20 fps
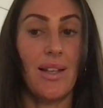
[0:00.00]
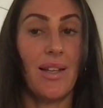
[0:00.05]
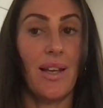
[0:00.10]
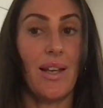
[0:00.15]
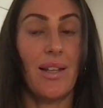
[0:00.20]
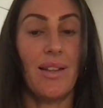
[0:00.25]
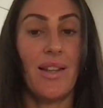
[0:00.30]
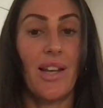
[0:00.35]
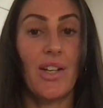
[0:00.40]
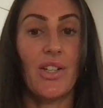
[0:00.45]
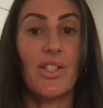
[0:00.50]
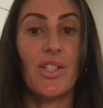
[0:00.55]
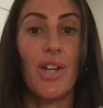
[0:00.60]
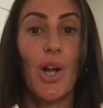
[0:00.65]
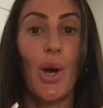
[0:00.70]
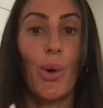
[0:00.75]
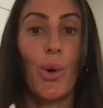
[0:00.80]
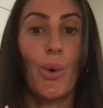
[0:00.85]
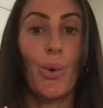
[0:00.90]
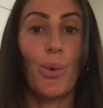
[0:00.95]
there's
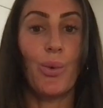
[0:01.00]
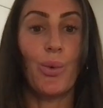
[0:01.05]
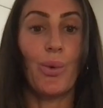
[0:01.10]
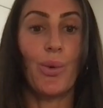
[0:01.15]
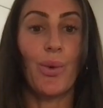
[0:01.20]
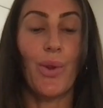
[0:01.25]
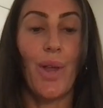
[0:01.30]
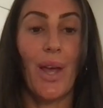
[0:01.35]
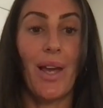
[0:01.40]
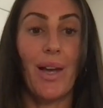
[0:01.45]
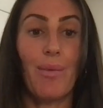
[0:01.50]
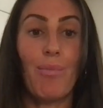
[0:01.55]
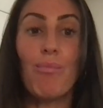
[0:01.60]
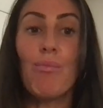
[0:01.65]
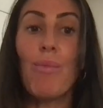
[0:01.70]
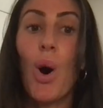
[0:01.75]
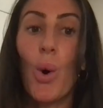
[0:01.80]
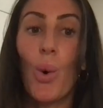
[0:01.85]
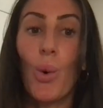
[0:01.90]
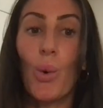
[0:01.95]
no like
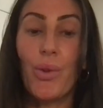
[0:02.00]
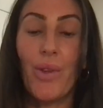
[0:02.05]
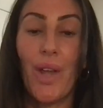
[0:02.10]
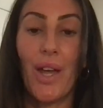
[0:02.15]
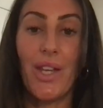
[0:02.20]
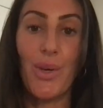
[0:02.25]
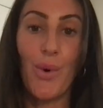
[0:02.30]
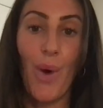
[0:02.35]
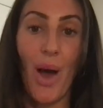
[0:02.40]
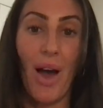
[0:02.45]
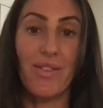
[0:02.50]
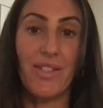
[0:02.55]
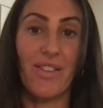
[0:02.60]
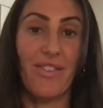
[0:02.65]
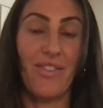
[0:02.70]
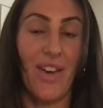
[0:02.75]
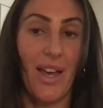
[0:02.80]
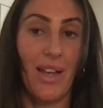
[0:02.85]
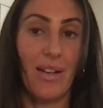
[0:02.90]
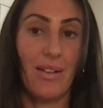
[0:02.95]
mold that you have to
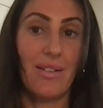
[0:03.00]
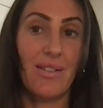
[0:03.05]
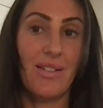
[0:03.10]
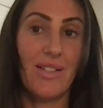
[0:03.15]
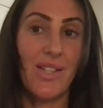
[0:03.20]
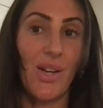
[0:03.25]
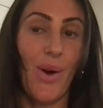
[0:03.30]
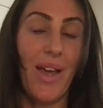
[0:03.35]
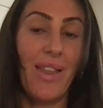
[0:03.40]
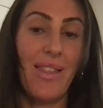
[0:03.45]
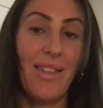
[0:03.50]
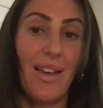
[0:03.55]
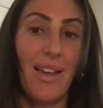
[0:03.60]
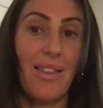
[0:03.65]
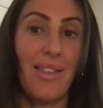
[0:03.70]
fit. So I think